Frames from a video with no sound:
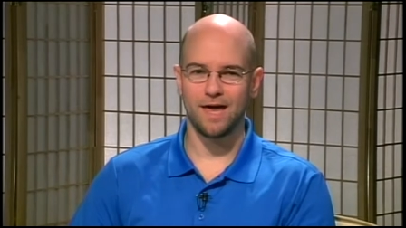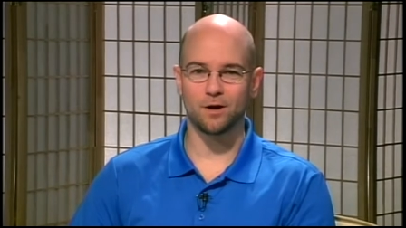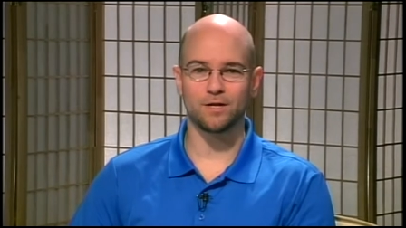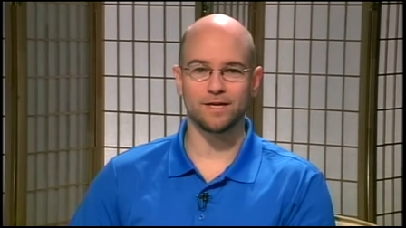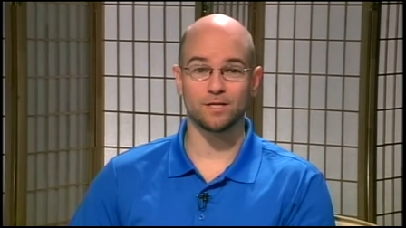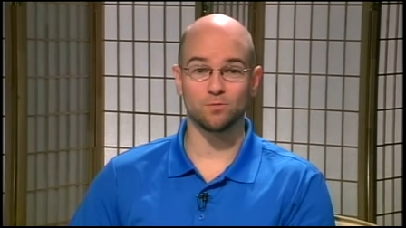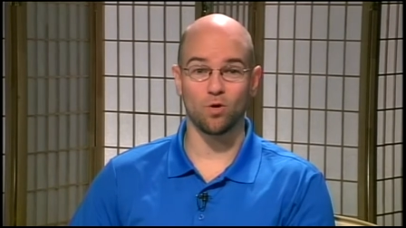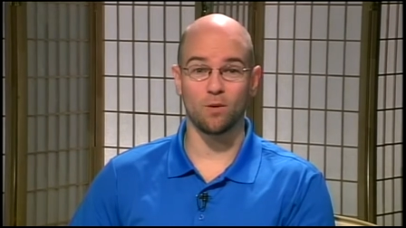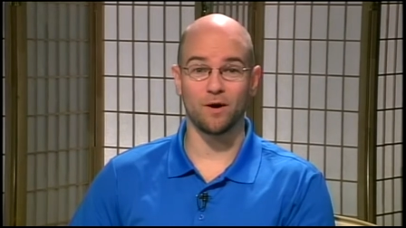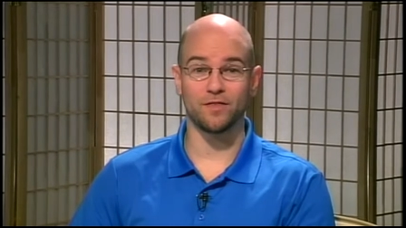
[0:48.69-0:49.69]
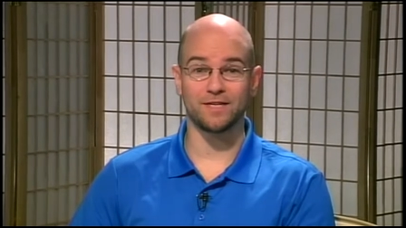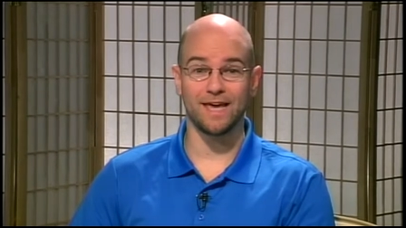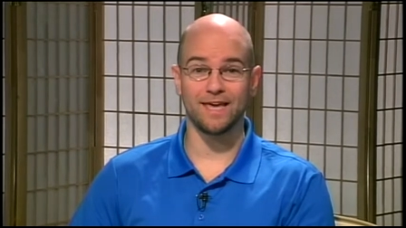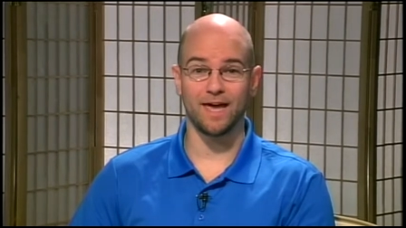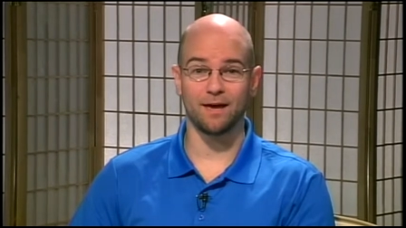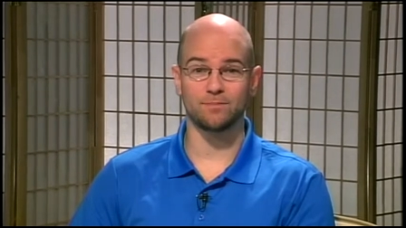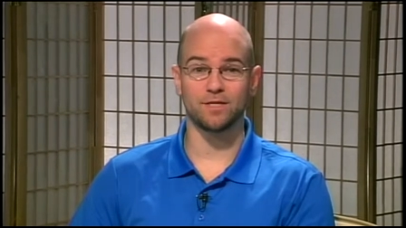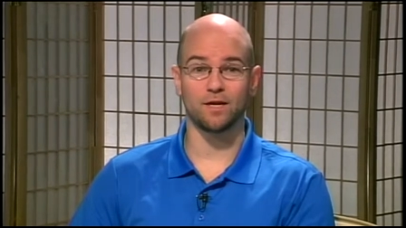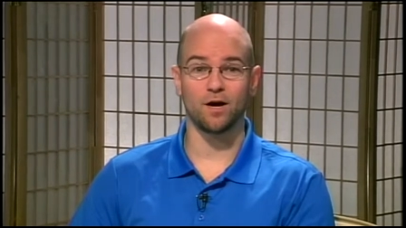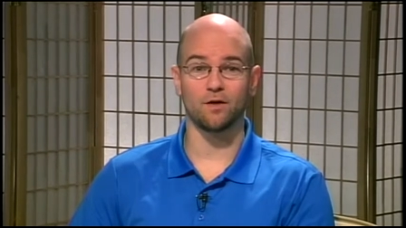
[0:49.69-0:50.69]
Here to tell us more about the day
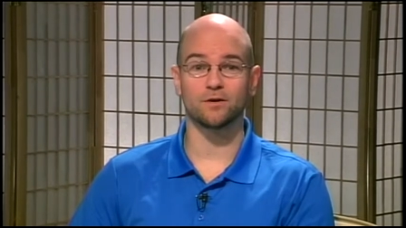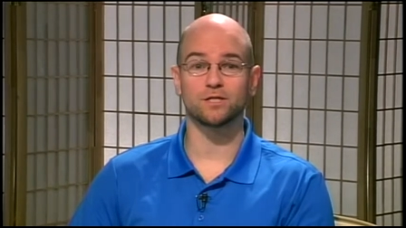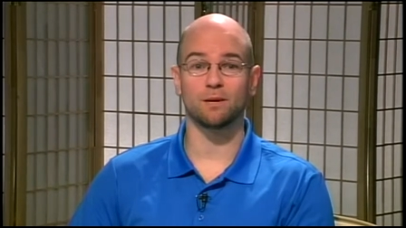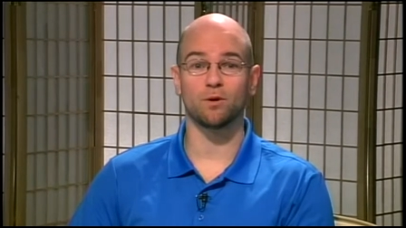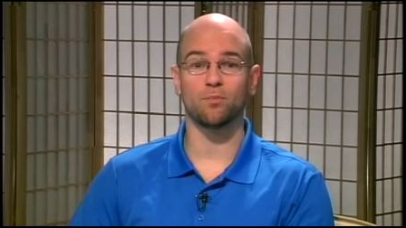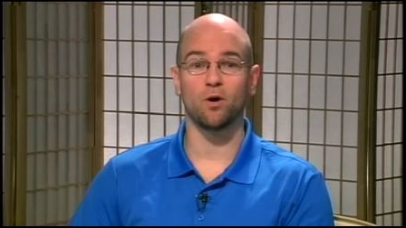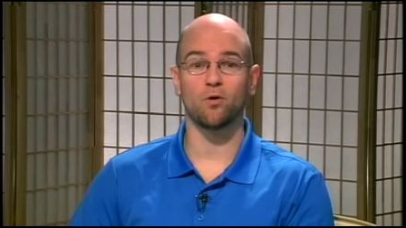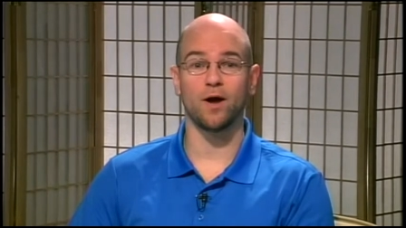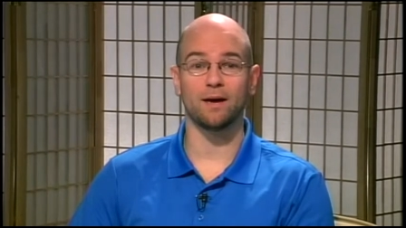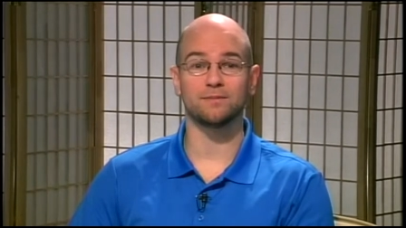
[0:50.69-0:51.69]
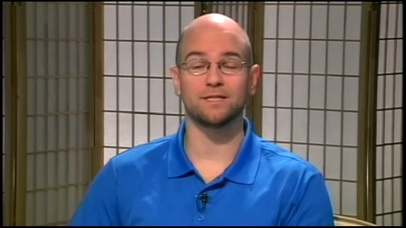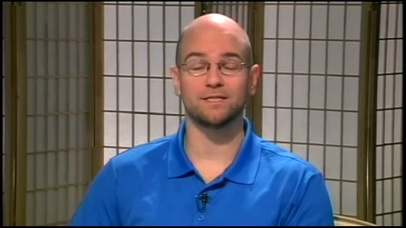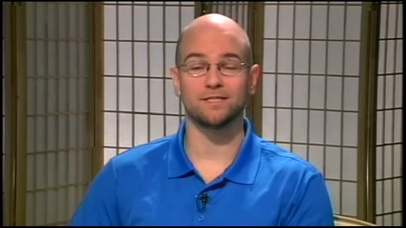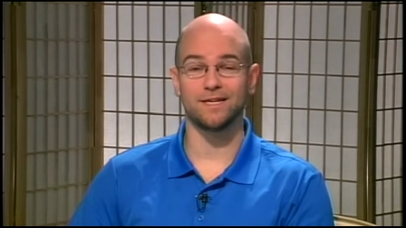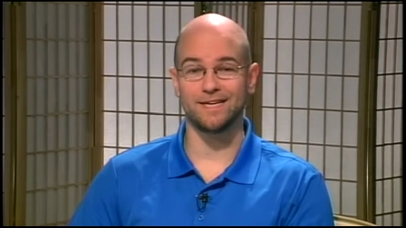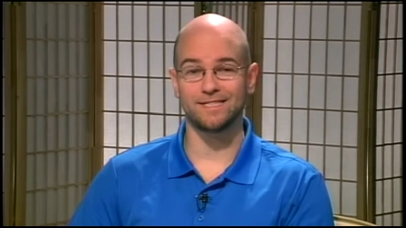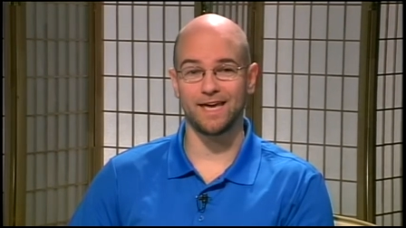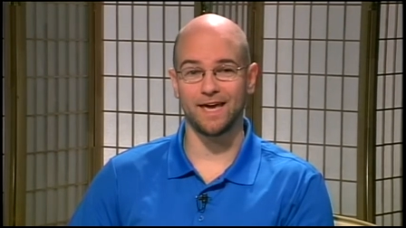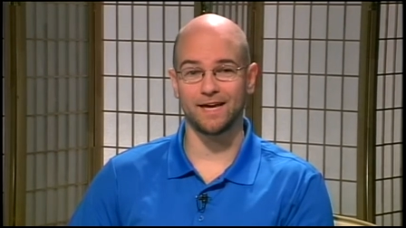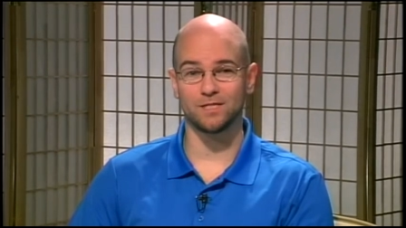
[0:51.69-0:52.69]
camps and other summer programs is Denise
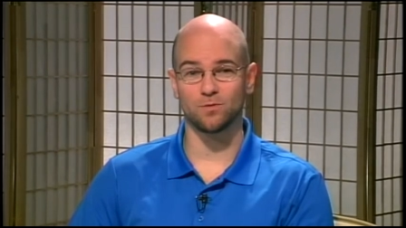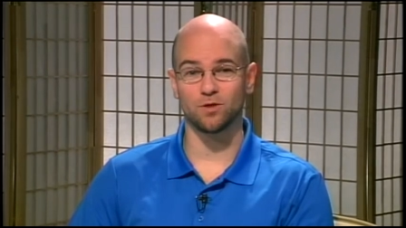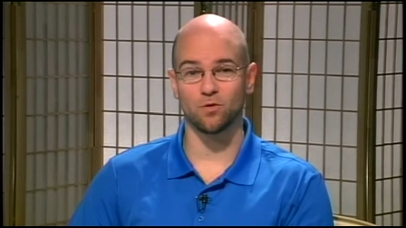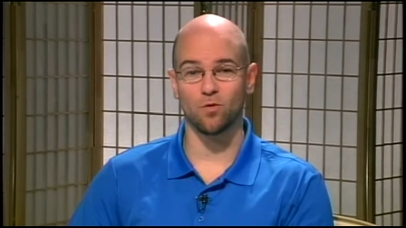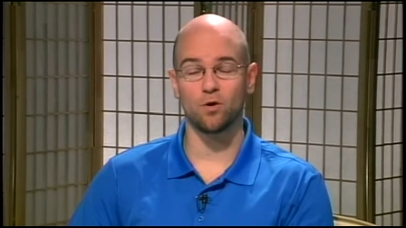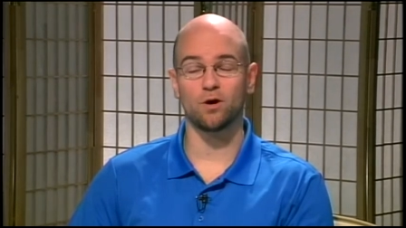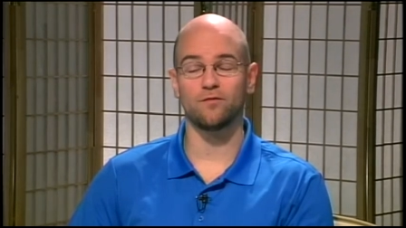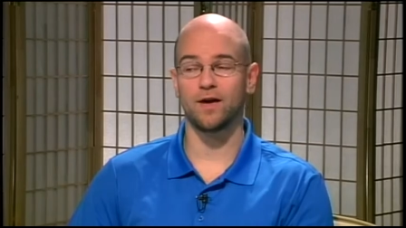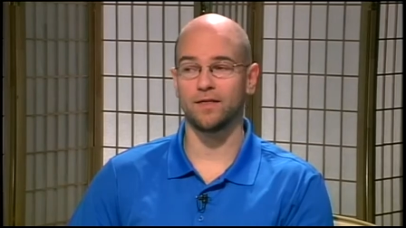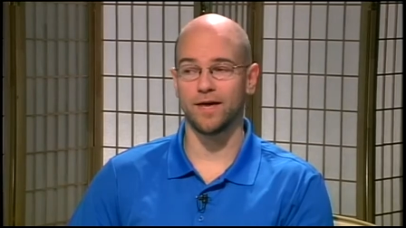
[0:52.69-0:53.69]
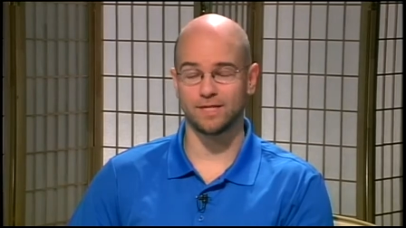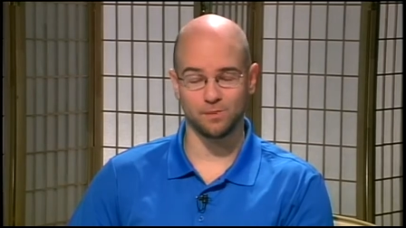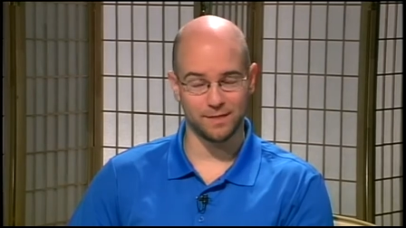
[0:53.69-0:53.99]
Hayes with the Roanoke Valley